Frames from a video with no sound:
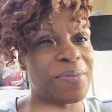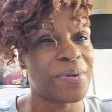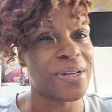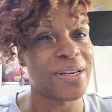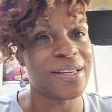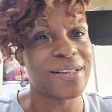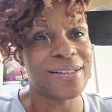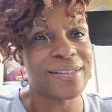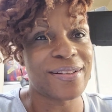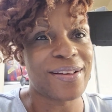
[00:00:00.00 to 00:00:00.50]

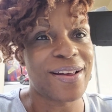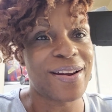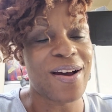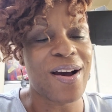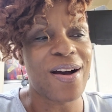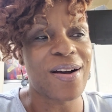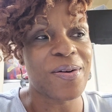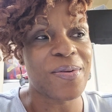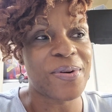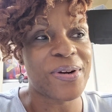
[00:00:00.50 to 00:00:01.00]
but it's not
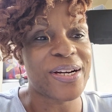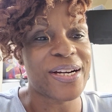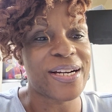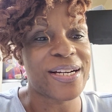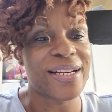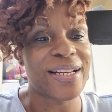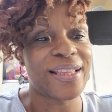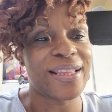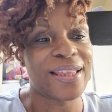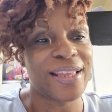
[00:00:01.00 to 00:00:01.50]

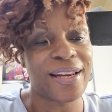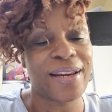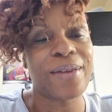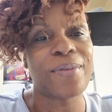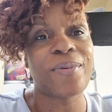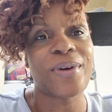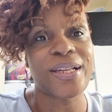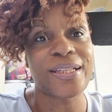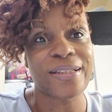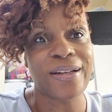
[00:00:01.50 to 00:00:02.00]
awkward. And then
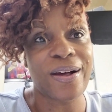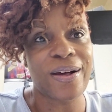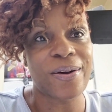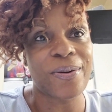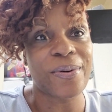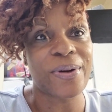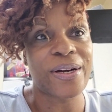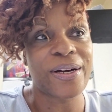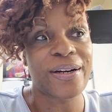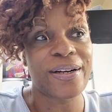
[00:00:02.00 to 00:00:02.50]
it was
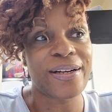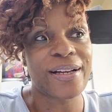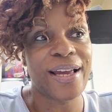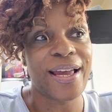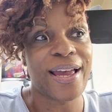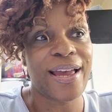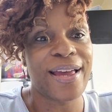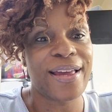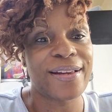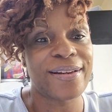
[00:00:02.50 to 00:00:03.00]
awkward.
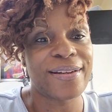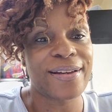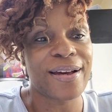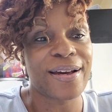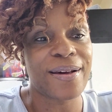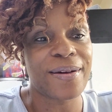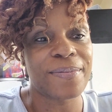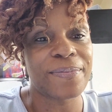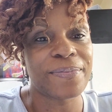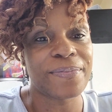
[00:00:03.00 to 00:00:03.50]

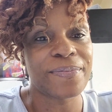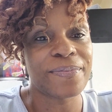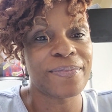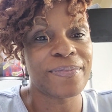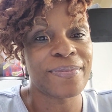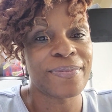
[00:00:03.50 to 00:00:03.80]
And